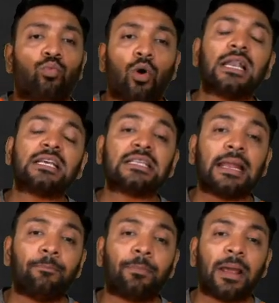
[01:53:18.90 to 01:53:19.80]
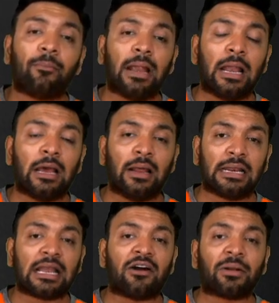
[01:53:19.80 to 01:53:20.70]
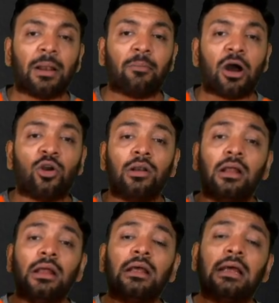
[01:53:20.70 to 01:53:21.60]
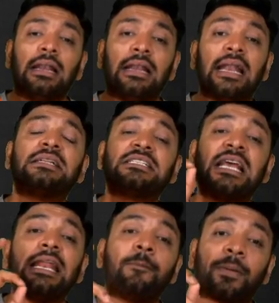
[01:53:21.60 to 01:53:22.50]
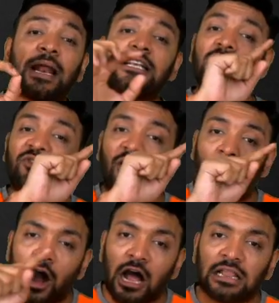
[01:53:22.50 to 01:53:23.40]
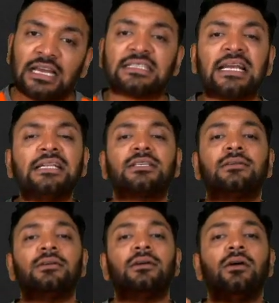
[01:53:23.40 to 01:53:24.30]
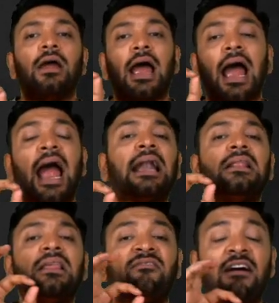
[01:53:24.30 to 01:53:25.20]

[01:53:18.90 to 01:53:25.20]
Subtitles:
What is the recoverable amount? Net selling price of all the assets and the